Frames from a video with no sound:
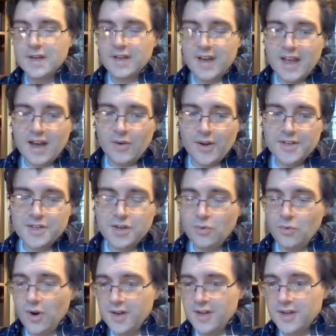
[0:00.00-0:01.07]
Now, I don't
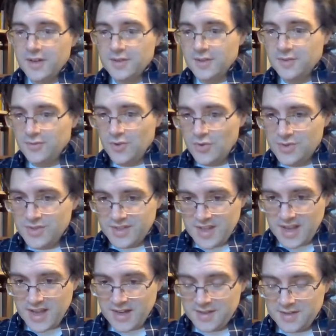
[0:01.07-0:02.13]
want to confuse
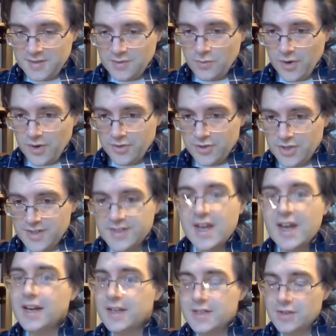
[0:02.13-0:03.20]
things. We're just
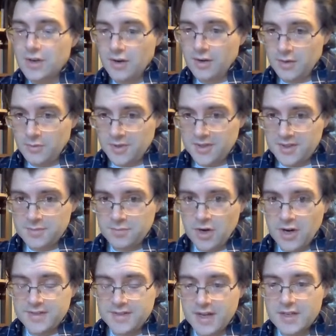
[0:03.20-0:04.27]
getting started with this
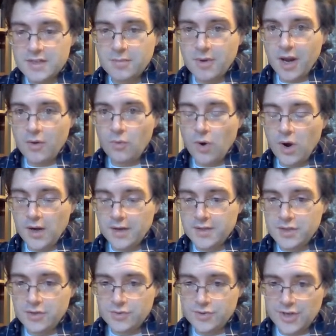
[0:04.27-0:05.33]
process, but I want
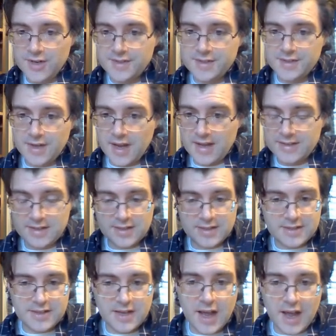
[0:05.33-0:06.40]
to just, as an
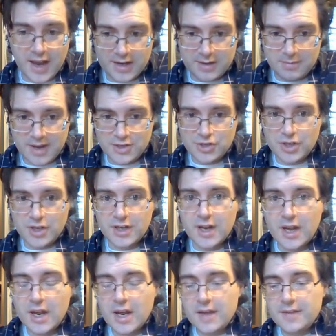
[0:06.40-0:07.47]
aside, mention
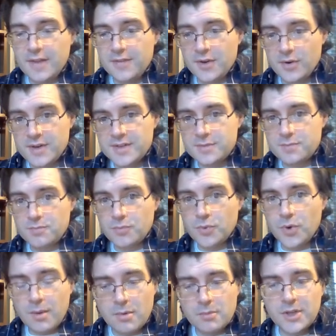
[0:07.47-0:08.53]
that there is
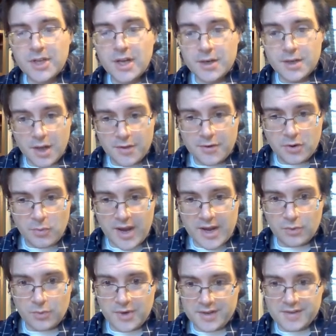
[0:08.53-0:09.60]
probably another way to
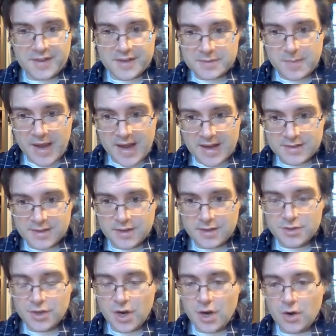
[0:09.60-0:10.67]
read this
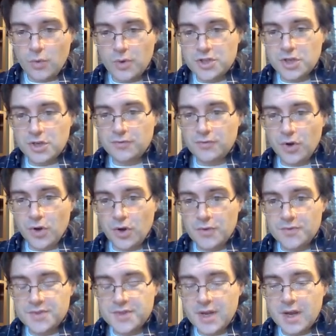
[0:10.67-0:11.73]
passage, which
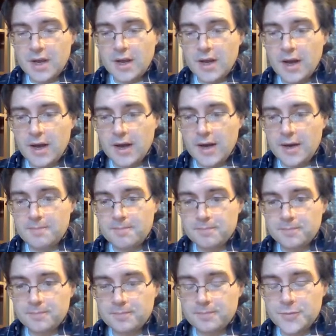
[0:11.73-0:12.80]
involves um,
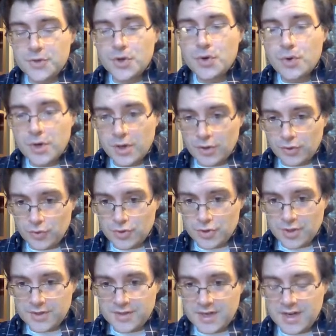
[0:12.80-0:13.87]
two
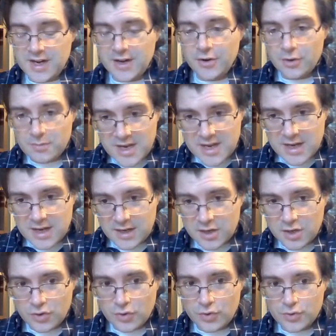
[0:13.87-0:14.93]
conclusions, an intermediate
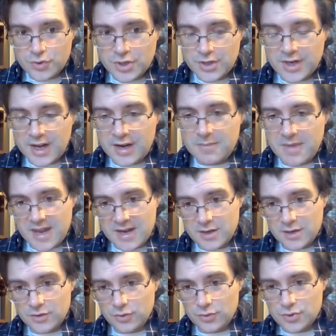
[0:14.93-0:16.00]
conclusion and a main
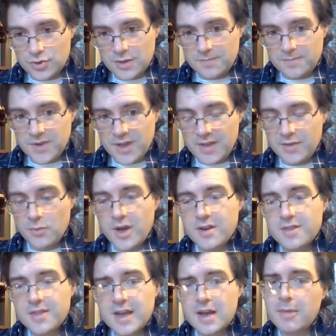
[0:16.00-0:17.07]
conclusion. And the way to
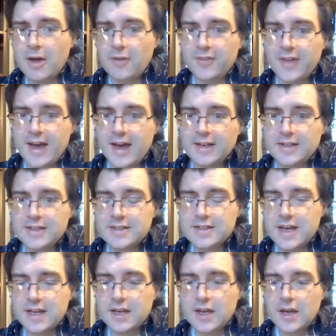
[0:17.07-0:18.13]
think about that is
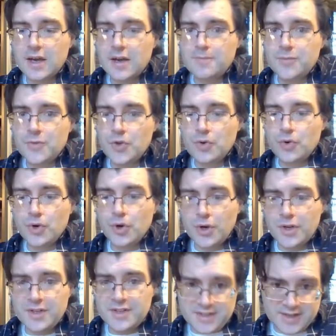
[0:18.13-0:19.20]
that you
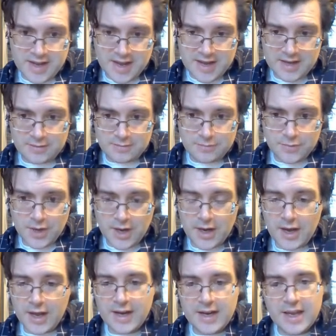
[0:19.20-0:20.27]
could say, uh,
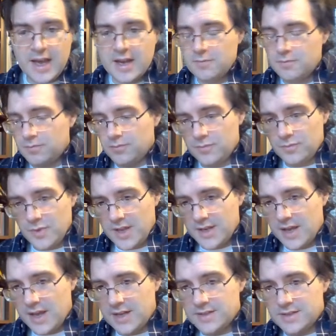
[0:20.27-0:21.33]
and again, it,
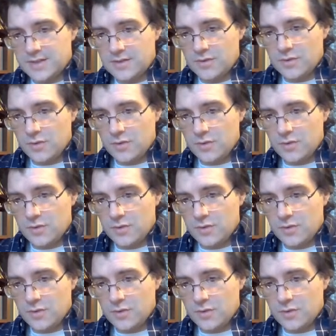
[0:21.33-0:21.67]
it's